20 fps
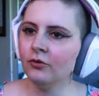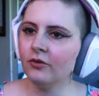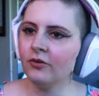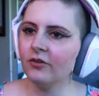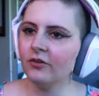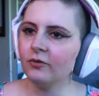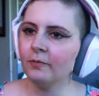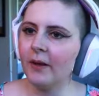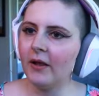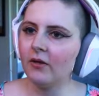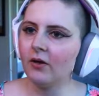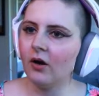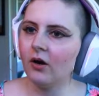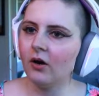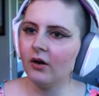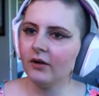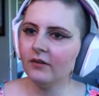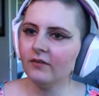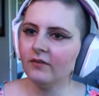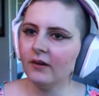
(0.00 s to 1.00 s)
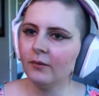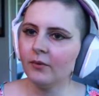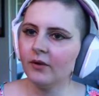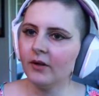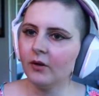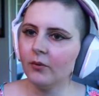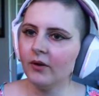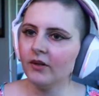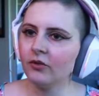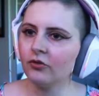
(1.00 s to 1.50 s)
the spell cards, and we're
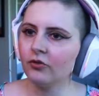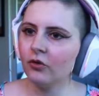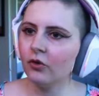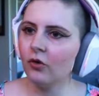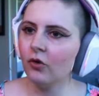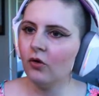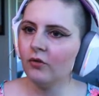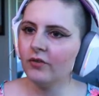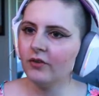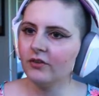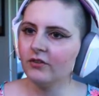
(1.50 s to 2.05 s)
going to scroll over